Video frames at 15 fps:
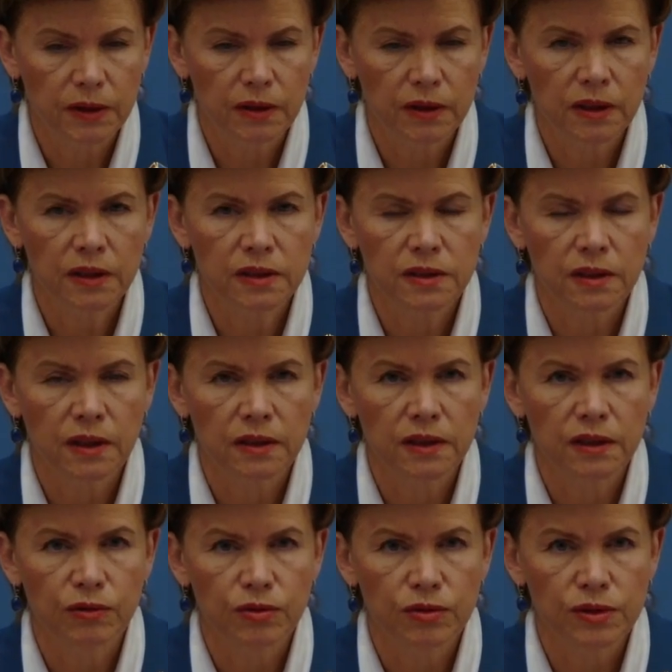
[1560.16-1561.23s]

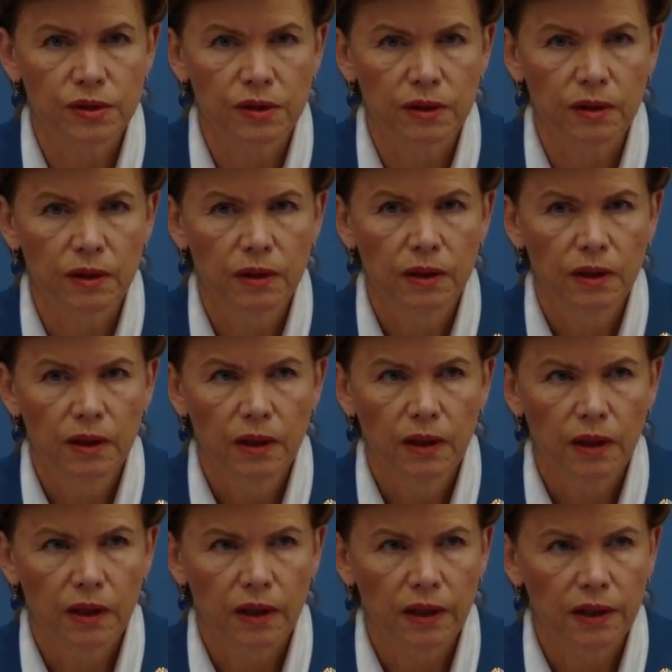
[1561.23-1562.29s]
that the climate
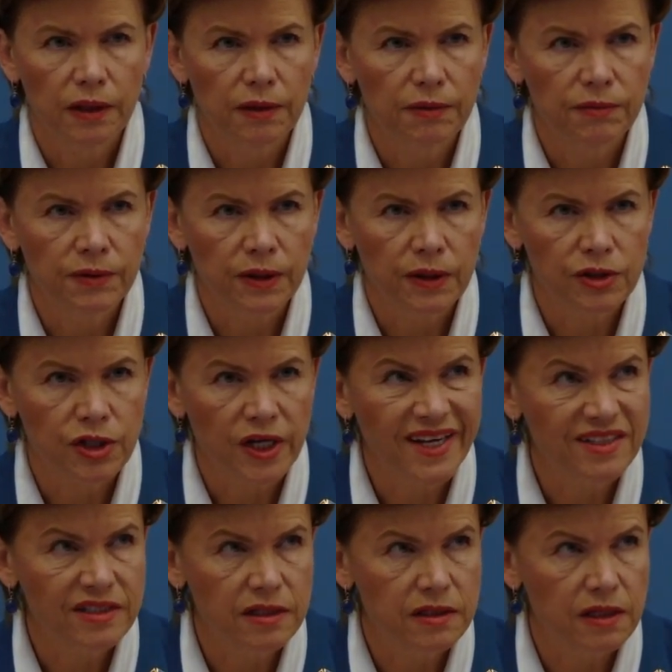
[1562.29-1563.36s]
crisis has
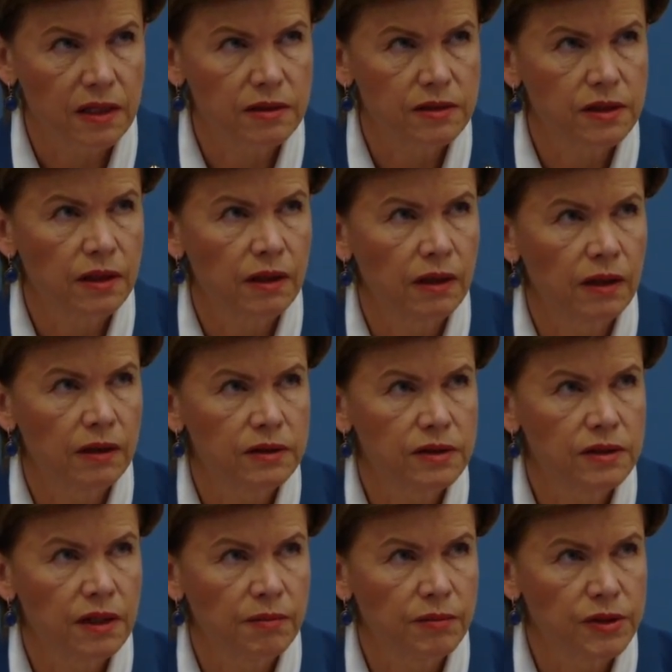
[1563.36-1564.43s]
caused
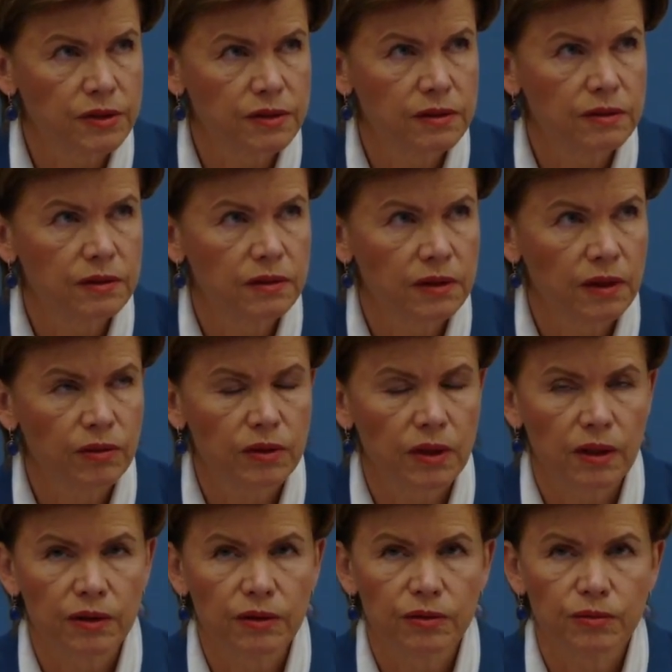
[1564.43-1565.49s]
an
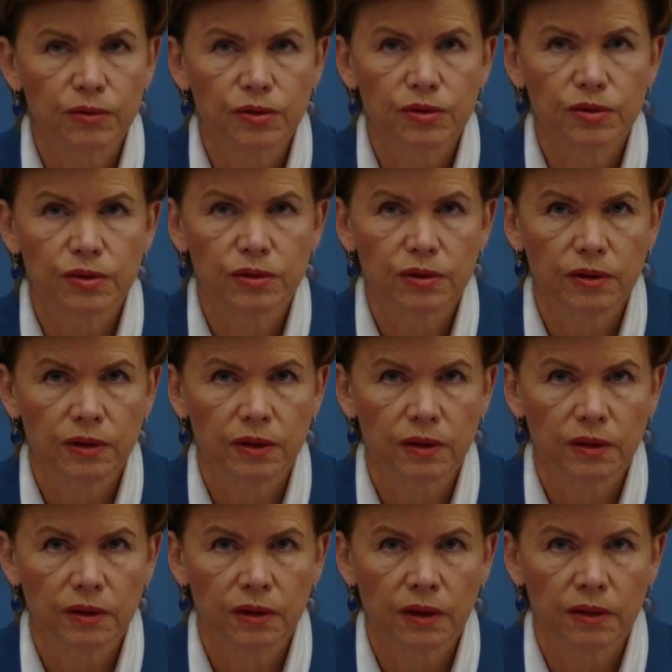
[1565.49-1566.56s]

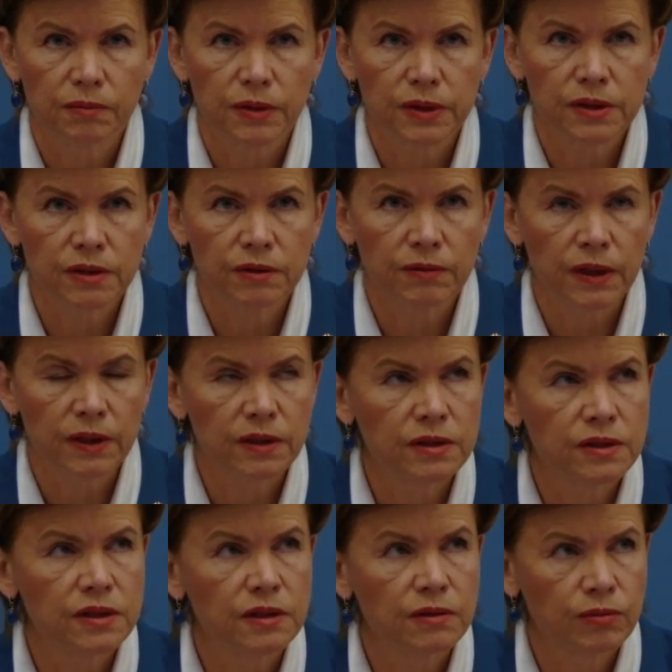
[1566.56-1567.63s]
existential
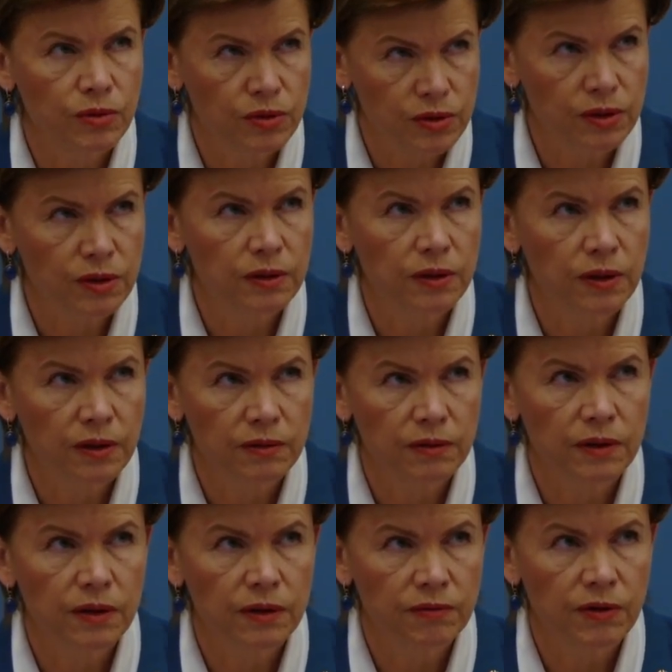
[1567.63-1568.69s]
threat, both for
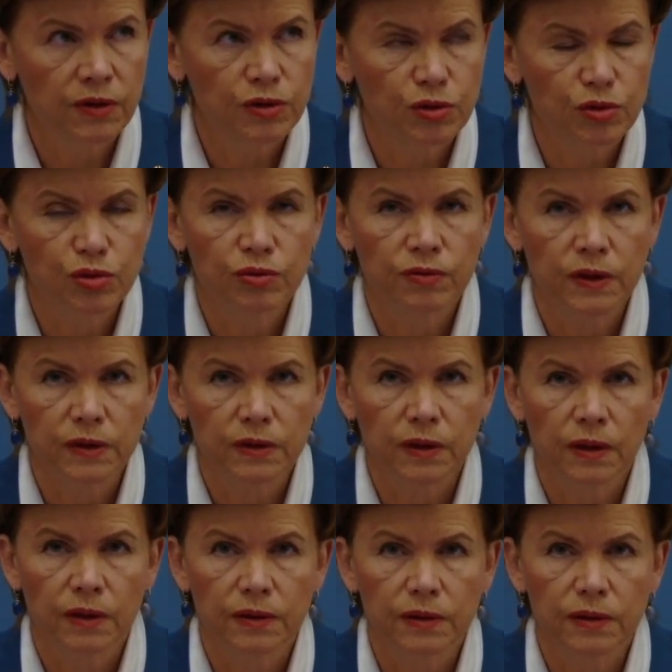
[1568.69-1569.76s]
the survival of their
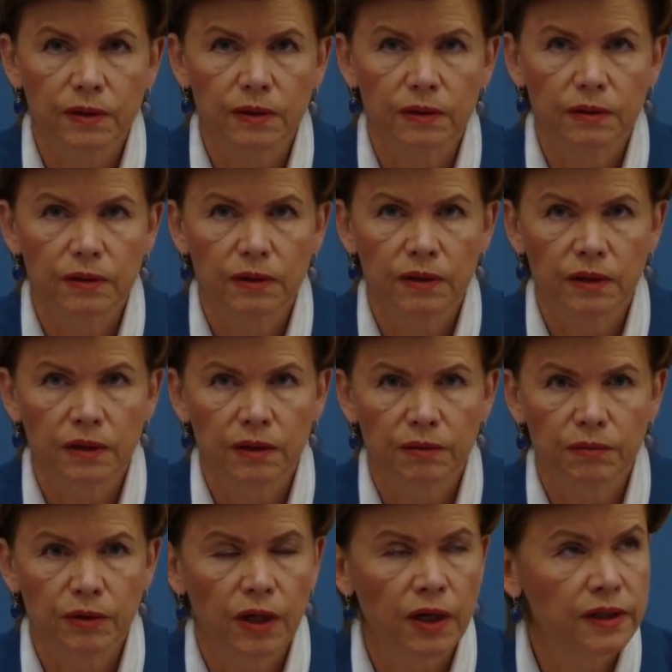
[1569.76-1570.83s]
people
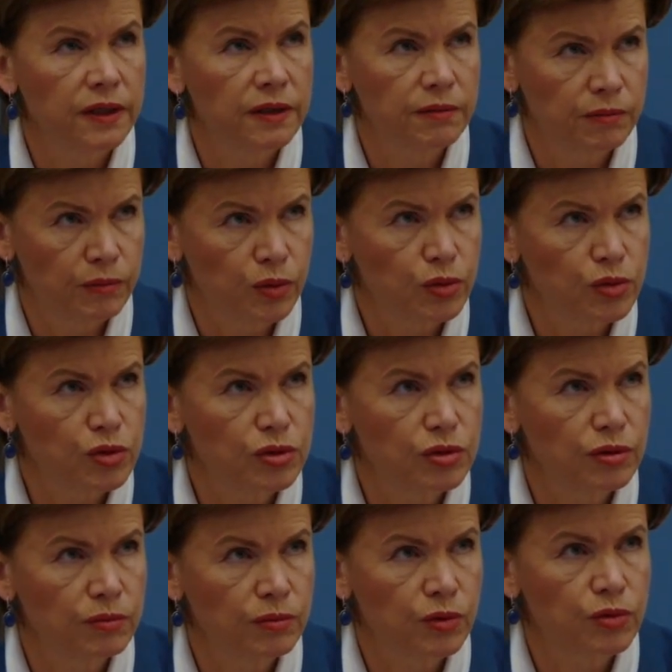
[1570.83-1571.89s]
and the
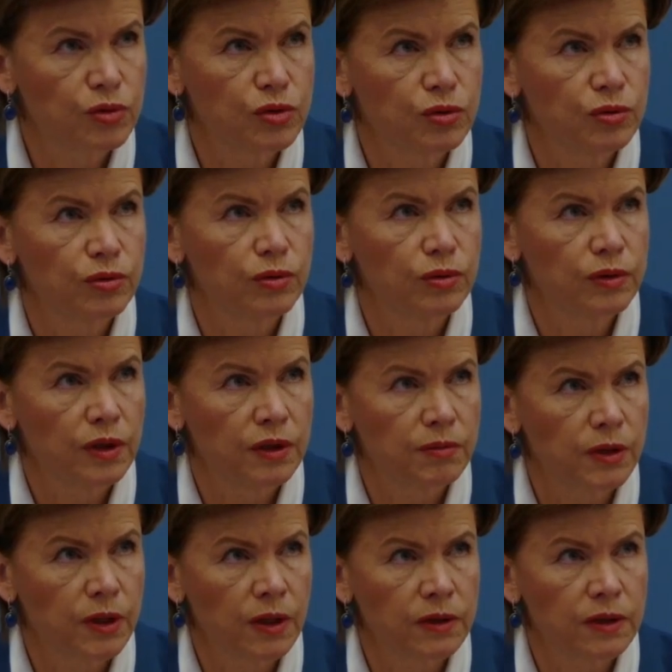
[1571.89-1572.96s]
sovereignty of these
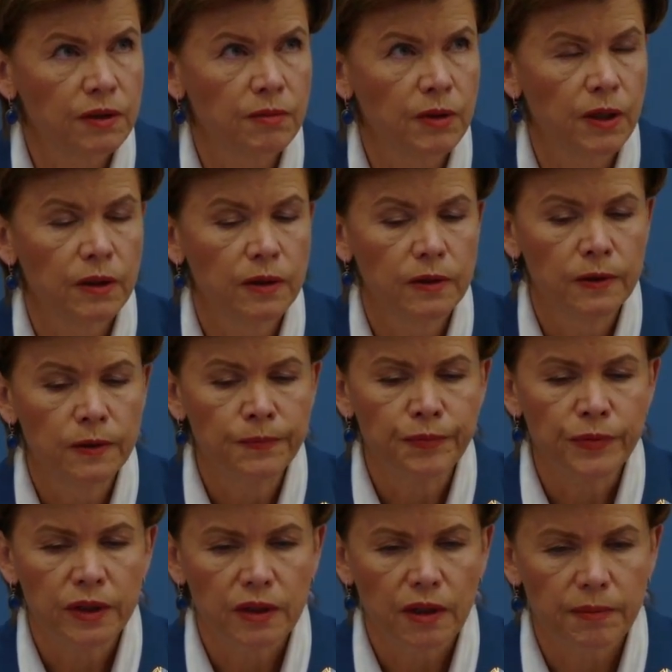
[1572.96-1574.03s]
states. So these will
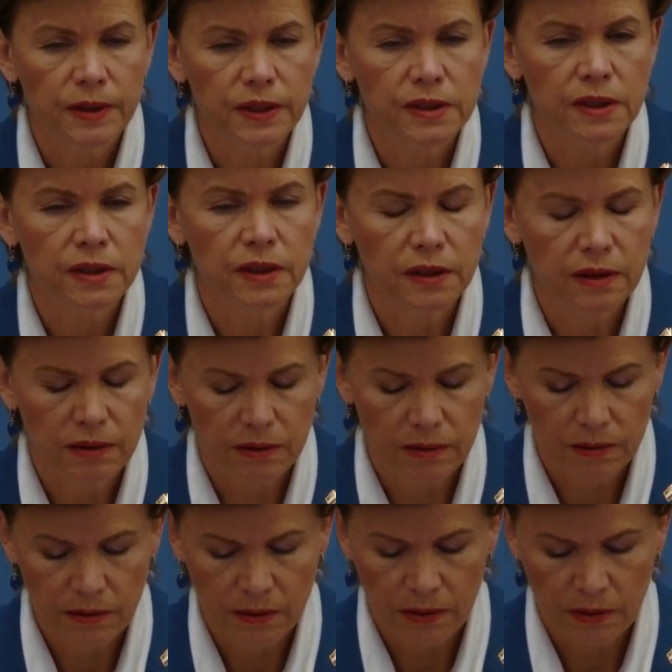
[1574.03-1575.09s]
all be questions
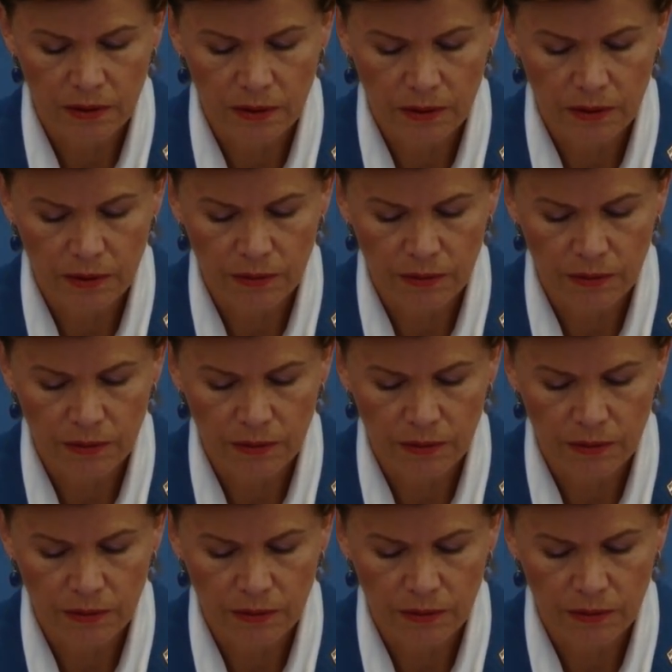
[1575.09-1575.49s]
within our